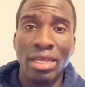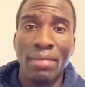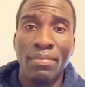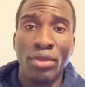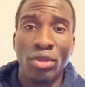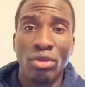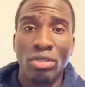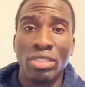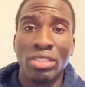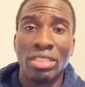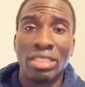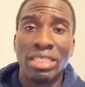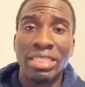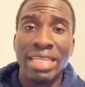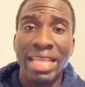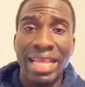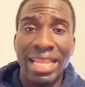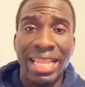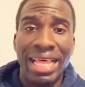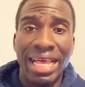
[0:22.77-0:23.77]
because
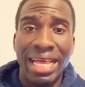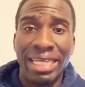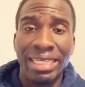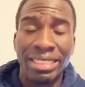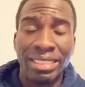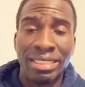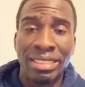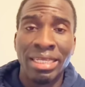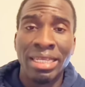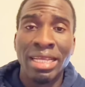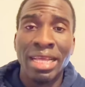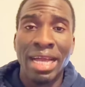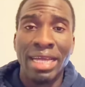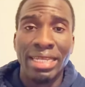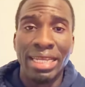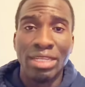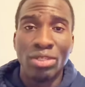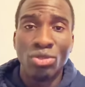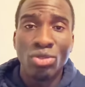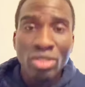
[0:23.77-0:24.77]
they lags, and I
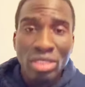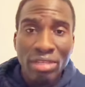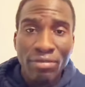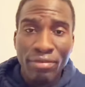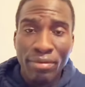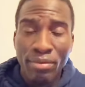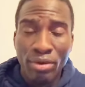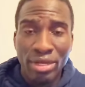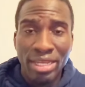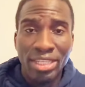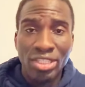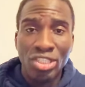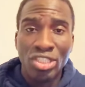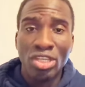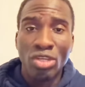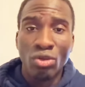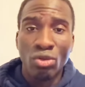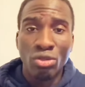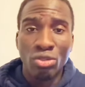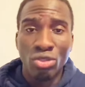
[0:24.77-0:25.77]
use the Fibonacci
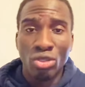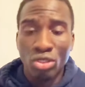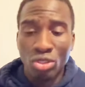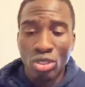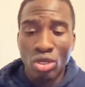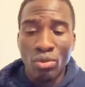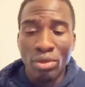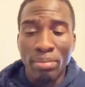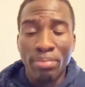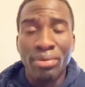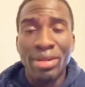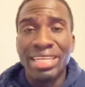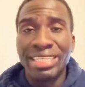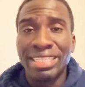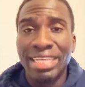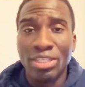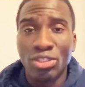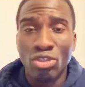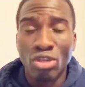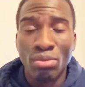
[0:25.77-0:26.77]
in conjunction with price
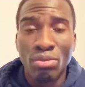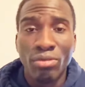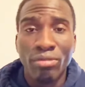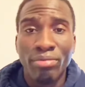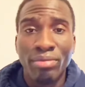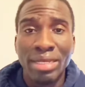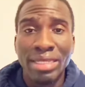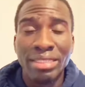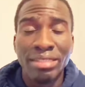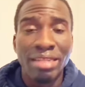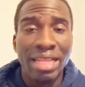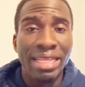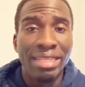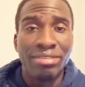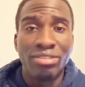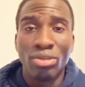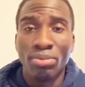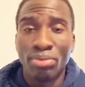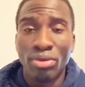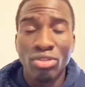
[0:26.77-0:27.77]
action movement like
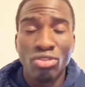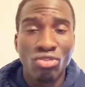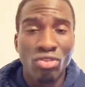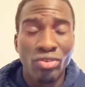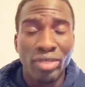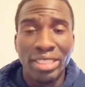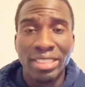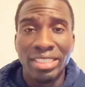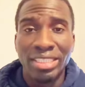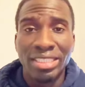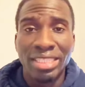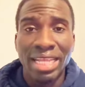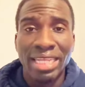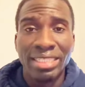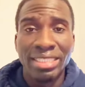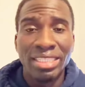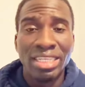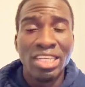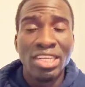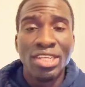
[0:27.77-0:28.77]
support, turn,
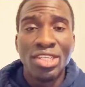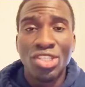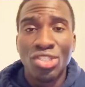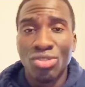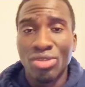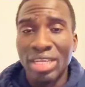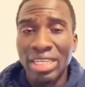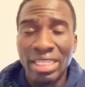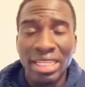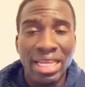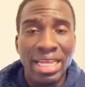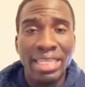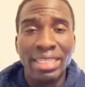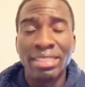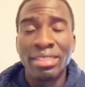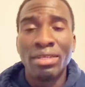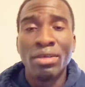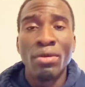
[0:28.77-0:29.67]
resistance, trend line,